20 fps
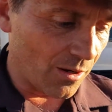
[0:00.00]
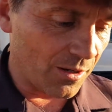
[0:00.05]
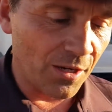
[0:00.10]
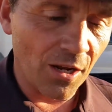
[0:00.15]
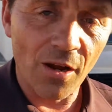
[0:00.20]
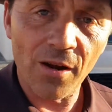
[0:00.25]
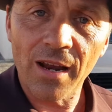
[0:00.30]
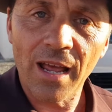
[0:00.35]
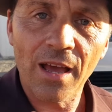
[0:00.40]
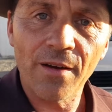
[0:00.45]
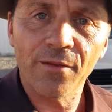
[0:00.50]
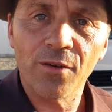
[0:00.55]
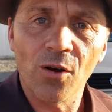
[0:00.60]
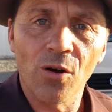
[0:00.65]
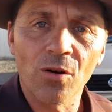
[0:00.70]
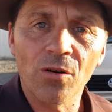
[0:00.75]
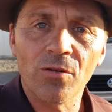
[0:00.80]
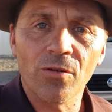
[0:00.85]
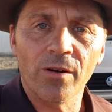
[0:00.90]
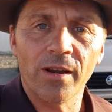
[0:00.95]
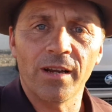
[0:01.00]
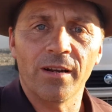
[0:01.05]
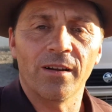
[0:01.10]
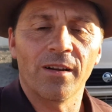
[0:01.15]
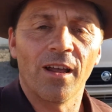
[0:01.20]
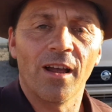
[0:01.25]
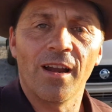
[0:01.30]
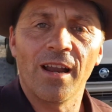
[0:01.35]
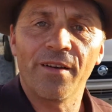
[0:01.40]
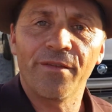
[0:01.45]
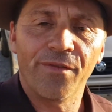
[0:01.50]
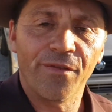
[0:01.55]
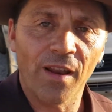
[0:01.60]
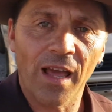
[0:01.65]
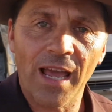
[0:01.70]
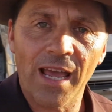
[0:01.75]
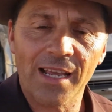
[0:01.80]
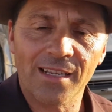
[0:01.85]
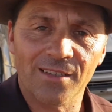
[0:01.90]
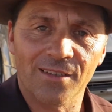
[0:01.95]
I don't have concrete, I don't have
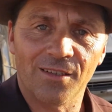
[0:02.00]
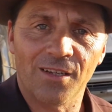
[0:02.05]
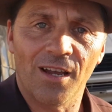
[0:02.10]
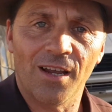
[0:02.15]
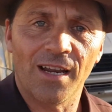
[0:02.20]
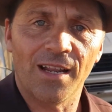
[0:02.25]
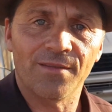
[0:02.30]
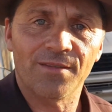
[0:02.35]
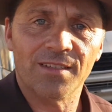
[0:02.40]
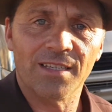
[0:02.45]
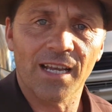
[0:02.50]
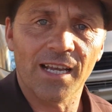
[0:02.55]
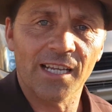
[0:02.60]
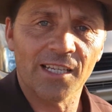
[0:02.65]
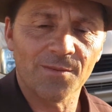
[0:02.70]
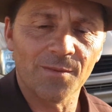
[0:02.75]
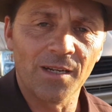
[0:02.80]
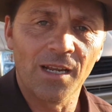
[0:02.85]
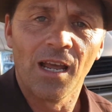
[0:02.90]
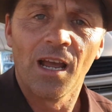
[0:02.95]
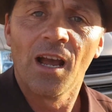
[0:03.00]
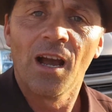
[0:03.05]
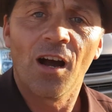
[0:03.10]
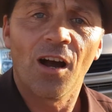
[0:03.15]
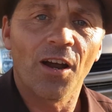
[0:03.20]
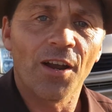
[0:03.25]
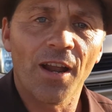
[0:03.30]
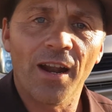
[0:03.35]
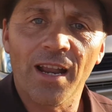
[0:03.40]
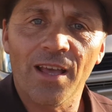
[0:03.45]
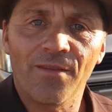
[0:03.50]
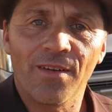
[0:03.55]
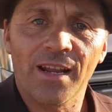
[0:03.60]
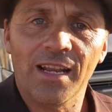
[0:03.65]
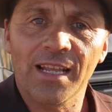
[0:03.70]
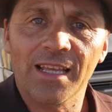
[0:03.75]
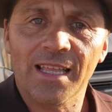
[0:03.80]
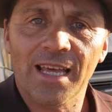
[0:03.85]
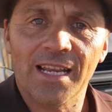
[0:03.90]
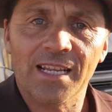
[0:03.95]
flags, I don't have salesmen, I don't have
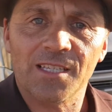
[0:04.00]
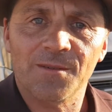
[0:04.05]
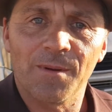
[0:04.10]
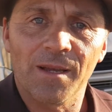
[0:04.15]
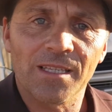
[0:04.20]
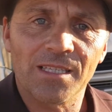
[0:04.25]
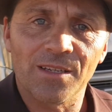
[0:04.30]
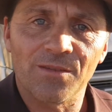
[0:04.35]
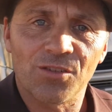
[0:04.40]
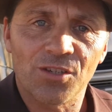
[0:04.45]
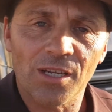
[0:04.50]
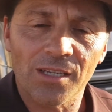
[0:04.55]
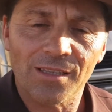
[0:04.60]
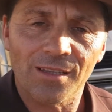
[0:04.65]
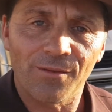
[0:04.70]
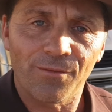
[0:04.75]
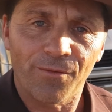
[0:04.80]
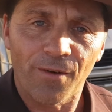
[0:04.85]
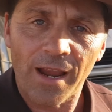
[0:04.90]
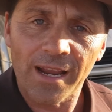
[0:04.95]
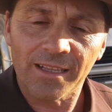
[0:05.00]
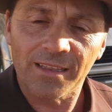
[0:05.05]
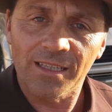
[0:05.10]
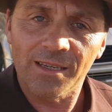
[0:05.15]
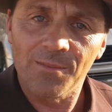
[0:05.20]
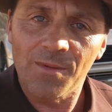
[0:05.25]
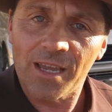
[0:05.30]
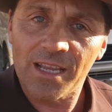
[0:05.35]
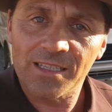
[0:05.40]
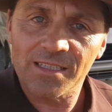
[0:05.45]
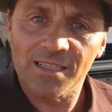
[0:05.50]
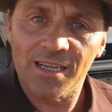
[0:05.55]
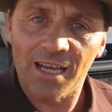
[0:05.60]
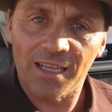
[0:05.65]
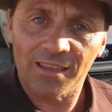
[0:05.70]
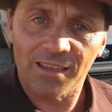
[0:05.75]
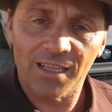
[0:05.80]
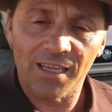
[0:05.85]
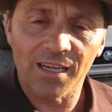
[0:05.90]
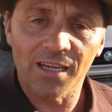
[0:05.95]
any of that expensive shit that frankly means
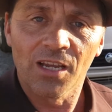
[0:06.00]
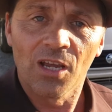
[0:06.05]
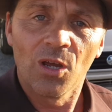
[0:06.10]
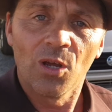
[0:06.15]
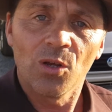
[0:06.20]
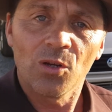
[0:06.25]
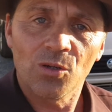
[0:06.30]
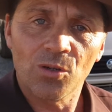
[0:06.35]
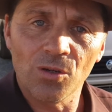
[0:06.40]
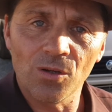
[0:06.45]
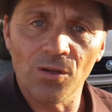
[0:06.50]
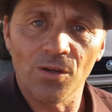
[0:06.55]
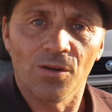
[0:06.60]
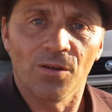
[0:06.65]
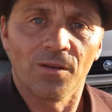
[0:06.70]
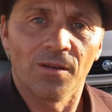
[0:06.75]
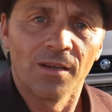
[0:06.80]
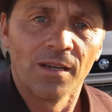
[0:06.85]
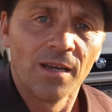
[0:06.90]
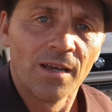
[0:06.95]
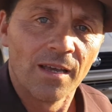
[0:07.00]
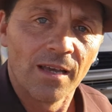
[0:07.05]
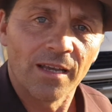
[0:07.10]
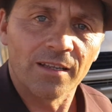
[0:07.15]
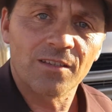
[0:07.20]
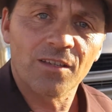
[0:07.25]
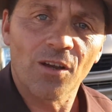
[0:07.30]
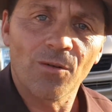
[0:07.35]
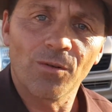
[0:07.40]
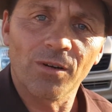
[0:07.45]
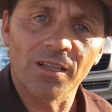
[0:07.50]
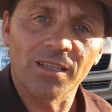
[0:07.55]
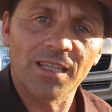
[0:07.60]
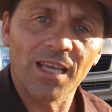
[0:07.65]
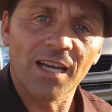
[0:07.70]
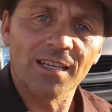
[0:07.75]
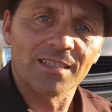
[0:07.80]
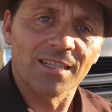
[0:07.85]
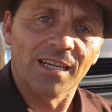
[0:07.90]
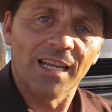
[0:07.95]
nothing to you. And so what it
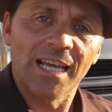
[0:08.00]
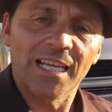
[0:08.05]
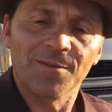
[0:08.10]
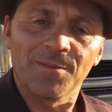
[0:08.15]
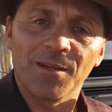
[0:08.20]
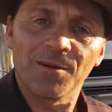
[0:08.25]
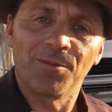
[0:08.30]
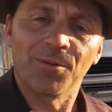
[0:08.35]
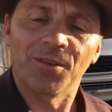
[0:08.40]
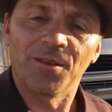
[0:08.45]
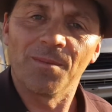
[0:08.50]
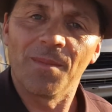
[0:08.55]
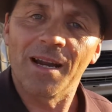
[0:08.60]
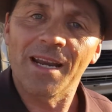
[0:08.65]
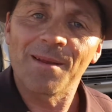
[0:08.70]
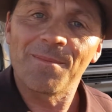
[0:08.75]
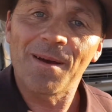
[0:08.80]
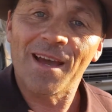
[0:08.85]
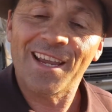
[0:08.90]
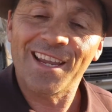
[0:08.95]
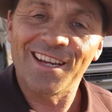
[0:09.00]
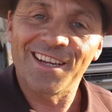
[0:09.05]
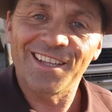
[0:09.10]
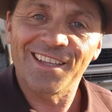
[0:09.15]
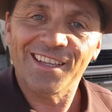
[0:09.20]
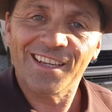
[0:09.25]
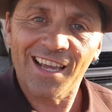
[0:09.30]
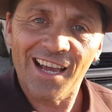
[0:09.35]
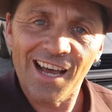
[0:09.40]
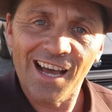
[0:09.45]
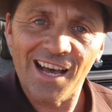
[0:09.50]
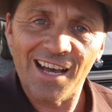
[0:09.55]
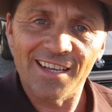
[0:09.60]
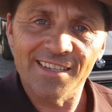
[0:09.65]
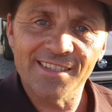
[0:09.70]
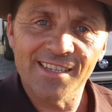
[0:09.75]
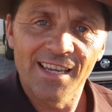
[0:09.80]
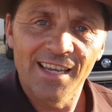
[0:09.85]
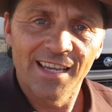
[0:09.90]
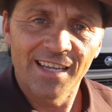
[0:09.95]
does, it allows me to put the money back into the
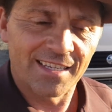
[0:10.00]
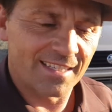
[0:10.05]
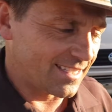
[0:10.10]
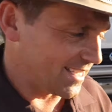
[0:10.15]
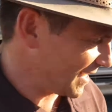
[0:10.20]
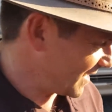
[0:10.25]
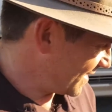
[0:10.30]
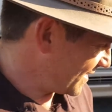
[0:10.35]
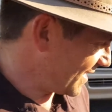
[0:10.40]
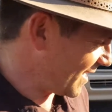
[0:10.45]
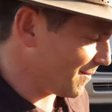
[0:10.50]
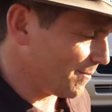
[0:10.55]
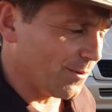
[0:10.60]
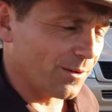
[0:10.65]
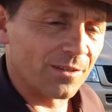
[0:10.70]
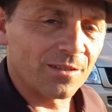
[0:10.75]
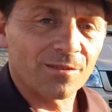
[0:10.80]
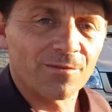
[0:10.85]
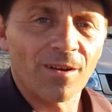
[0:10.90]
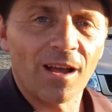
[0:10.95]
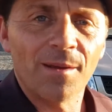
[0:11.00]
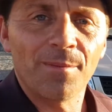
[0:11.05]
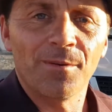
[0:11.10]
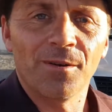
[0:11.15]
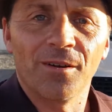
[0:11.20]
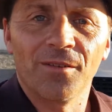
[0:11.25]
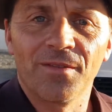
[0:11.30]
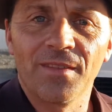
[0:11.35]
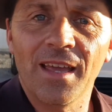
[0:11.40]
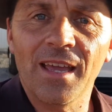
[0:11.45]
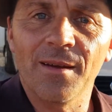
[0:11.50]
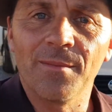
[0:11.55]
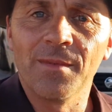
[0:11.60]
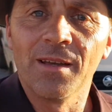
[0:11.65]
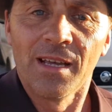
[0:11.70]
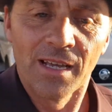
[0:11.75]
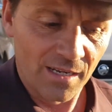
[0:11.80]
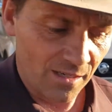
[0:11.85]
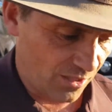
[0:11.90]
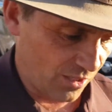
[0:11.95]
cars instead of skimping and scraping on them
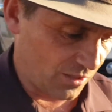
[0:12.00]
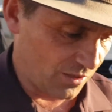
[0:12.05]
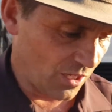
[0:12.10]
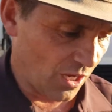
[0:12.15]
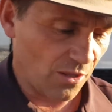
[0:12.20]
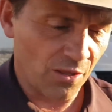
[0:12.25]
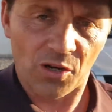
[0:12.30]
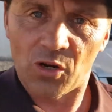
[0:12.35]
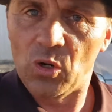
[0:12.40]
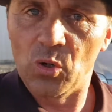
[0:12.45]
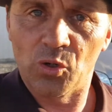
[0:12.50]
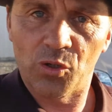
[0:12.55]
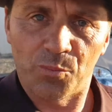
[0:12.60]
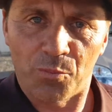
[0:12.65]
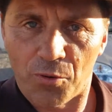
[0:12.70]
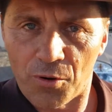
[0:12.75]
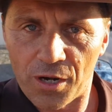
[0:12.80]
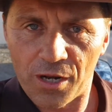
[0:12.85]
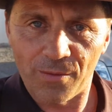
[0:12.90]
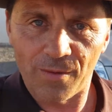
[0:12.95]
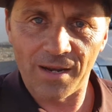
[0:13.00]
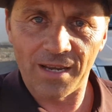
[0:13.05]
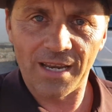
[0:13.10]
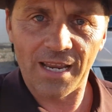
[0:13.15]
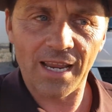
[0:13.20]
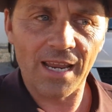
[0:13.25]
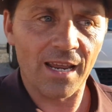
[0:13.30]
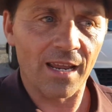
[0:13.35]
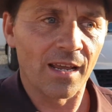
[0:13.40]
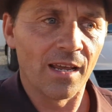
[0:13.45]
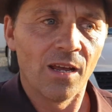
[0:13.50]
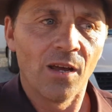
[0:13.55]
just so that it looks pretty when you're here.